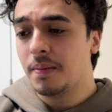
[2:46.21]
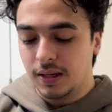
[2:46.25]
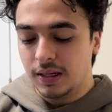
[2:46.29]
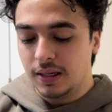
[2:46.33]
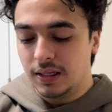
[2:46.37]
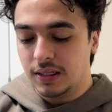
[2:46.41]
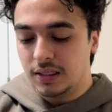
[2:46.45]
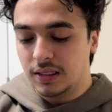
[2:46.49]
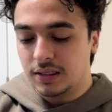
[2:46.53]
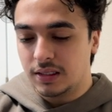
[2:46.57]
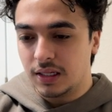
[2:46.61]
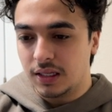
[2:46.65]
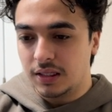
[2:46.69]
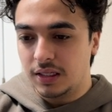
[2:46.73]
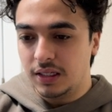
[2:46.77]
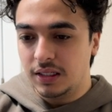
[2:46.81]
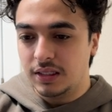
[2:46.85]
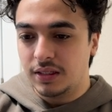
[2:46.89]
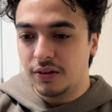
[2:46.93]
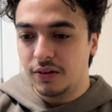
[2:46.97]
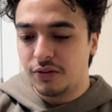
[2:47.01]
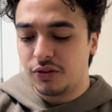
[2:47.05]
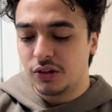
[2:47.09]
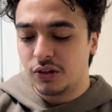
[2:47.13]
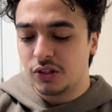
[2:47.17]
is the
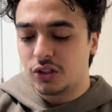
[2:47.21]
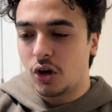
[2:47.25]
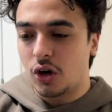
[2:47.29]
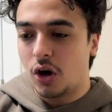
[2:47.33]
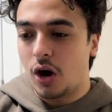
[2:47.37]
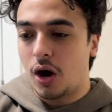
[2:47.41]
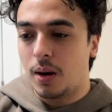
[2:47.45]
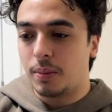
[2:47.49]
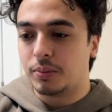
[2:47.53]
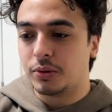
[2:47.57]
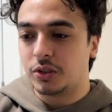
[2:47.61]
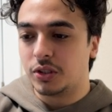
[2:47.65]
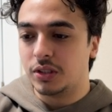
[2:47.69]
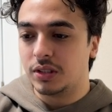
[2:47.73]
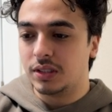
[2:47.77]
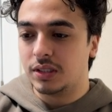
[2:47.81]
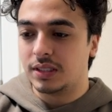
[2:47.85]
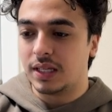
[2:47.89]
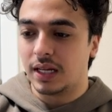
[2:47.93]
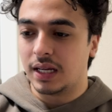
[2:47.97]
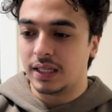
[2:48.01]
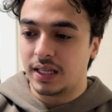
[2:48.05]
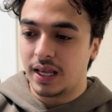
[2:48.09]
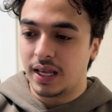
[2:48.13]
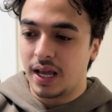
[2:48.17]
different options
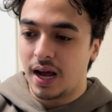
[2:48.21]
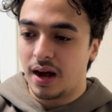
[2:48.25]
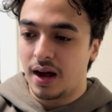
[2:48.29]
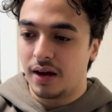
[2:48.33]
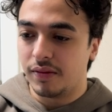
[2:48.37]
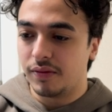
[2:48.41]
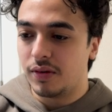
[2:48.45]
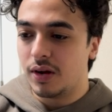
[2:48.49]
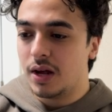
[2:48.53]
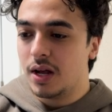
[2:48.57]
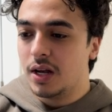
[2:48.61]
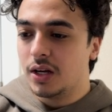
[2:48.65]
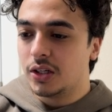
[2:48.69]
that they have.